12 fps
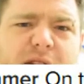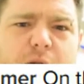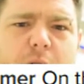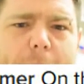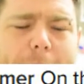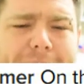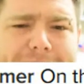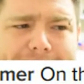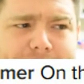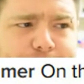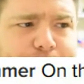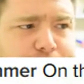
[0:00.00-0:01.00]
you on
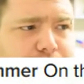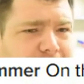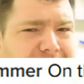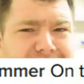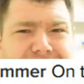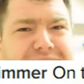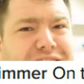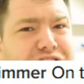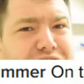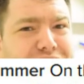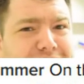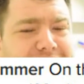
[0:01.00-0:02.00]
plan? This is
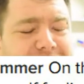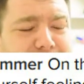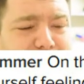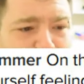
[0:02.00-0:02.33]
actually a really easy